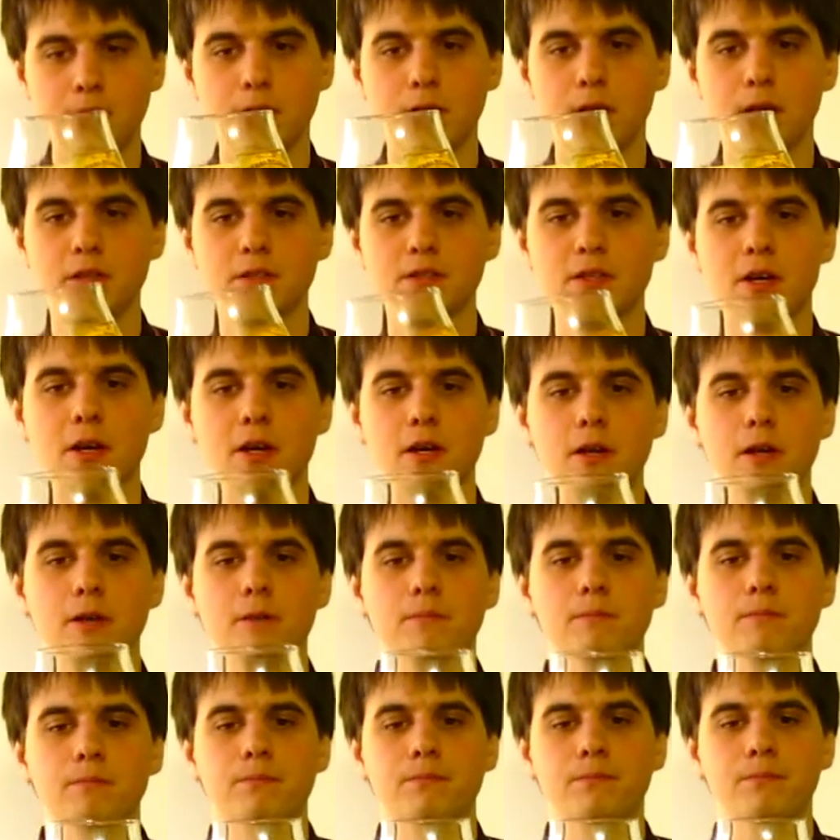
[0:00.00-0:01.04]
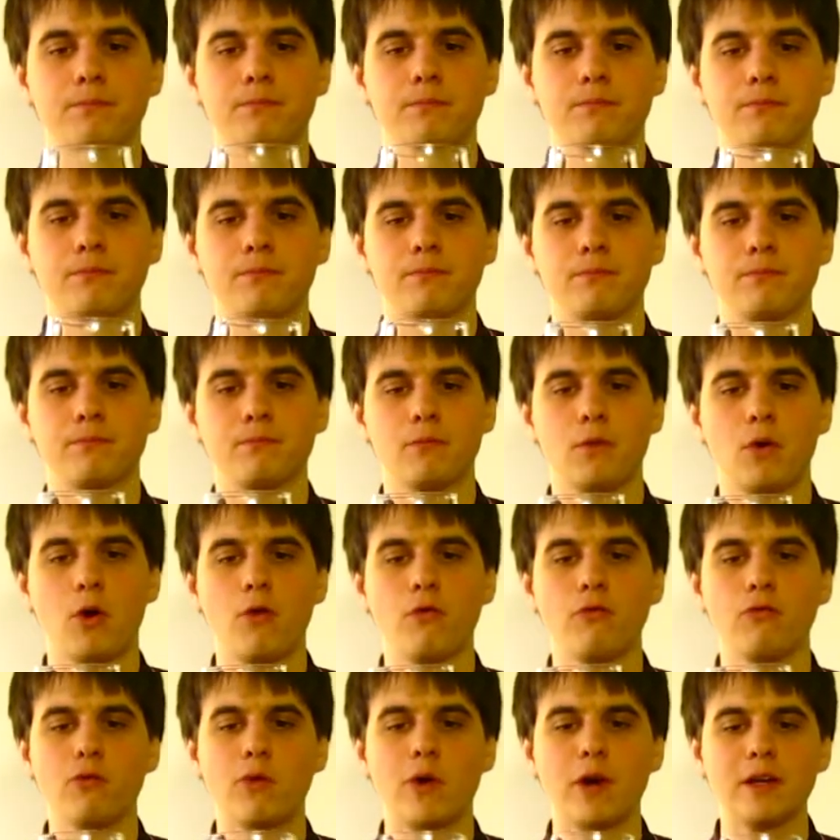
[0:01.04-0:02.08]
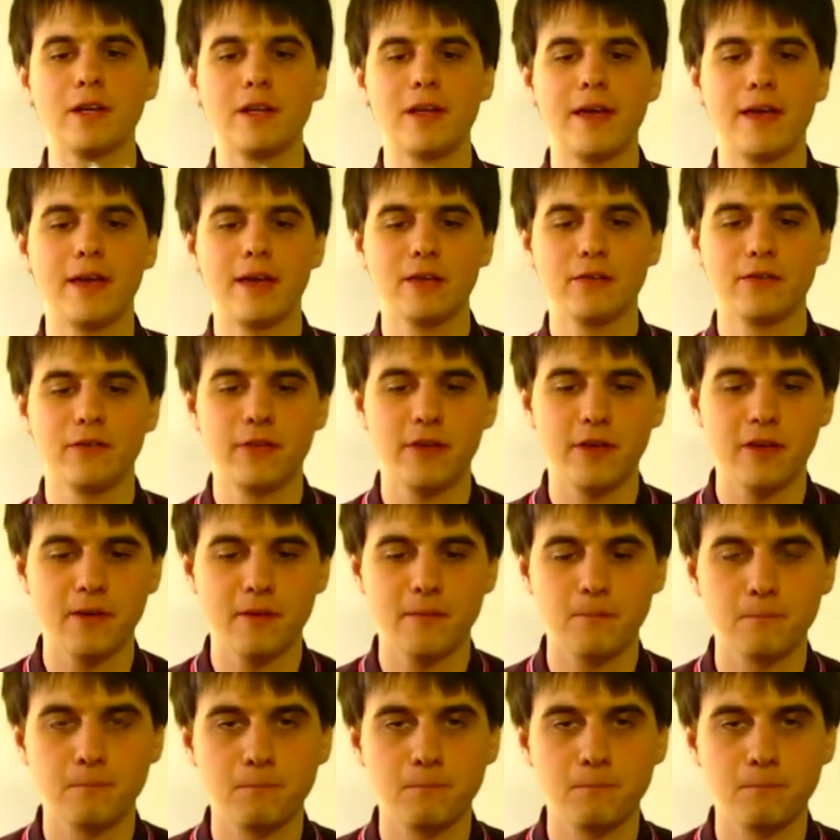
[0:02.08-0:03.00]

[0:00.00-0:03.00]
Nice kind of off-white head there.